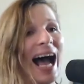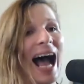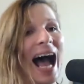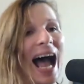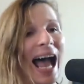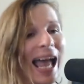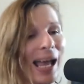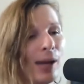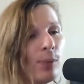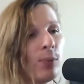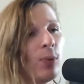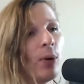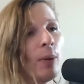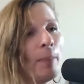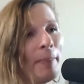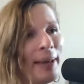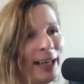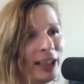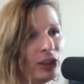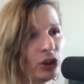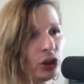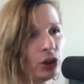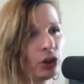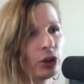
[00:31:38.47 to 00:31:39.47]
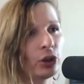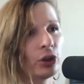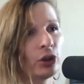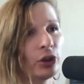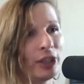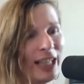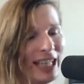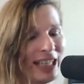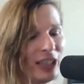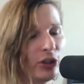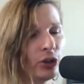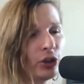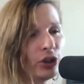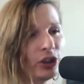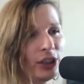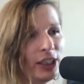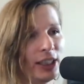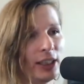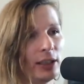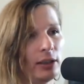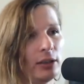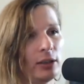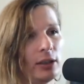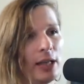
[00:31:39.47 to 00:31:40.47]
I will make sure that you're
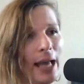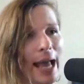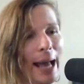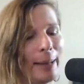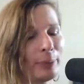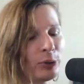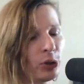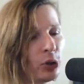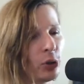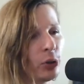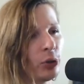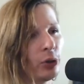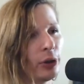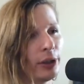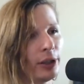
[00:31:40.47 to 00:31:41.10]
seen. Absolutely.